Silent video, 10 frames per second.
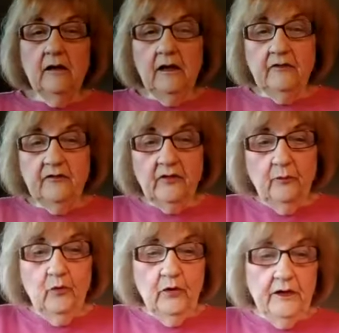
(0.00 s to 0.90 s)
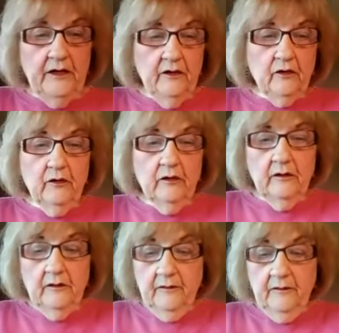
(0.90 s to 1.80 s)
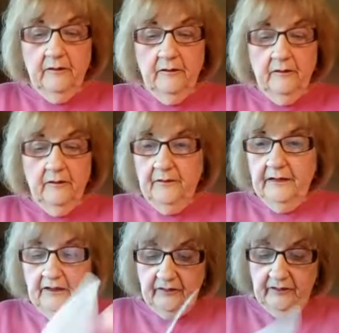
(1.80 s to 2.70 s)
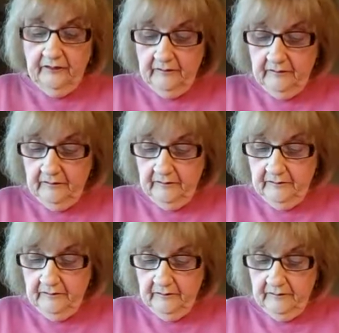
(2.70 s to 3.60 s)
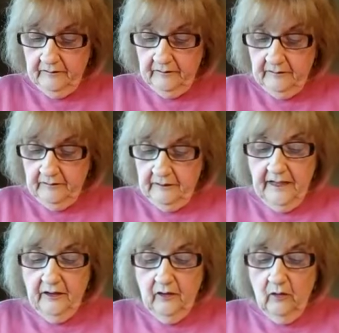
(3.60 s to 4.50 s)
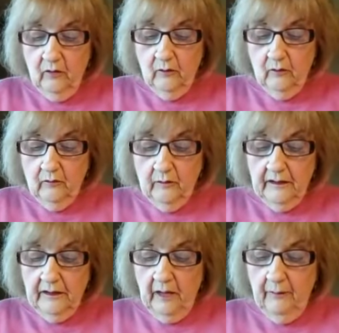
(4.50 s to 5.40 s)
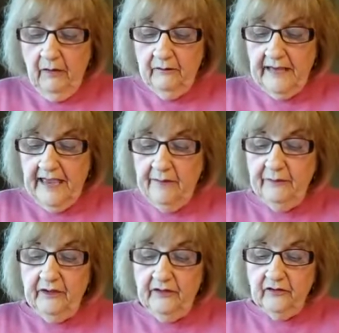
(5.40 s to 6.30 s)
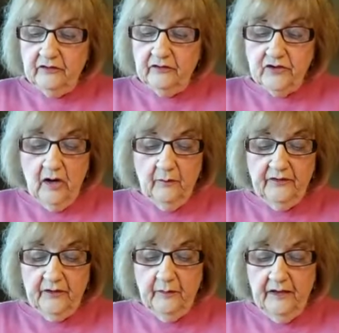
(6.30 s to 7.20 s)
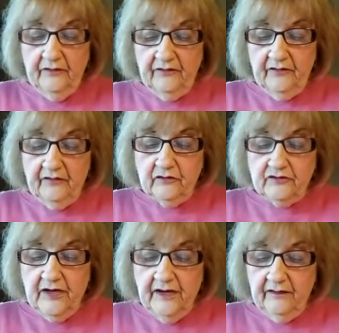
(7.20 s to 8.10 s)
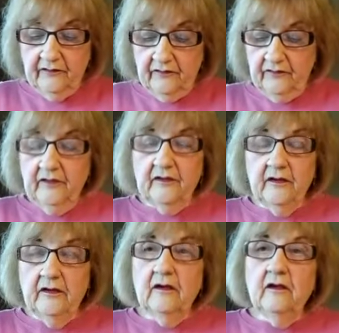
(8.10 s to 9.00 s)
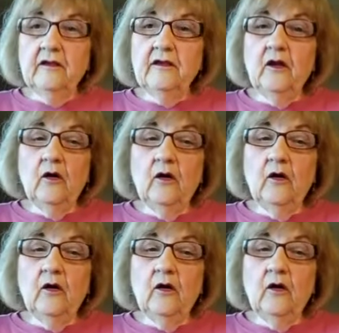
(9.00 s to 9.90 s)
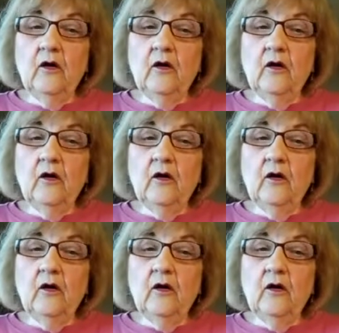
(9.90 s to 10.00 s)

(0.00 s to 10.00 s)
at some point here in the lesson that, you know, about the amulets, our charms and our medicines, our chants, you know,